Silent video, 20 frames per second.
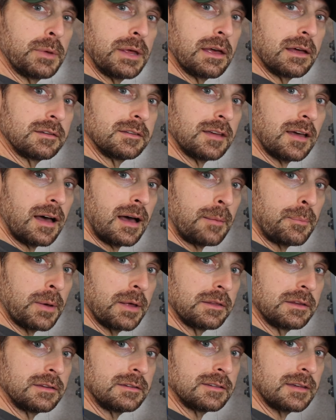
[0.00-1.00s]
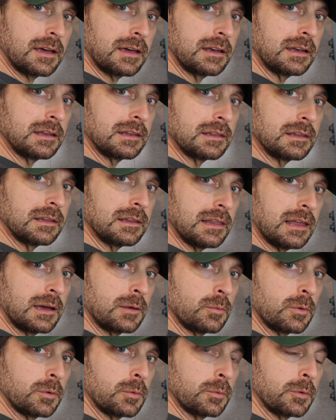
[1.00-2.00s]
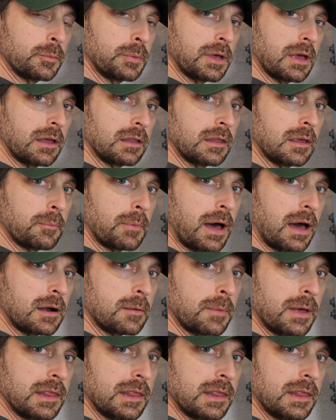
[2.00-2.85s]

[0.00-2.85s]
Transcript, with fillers: be on top on this side and line one would be on the bottom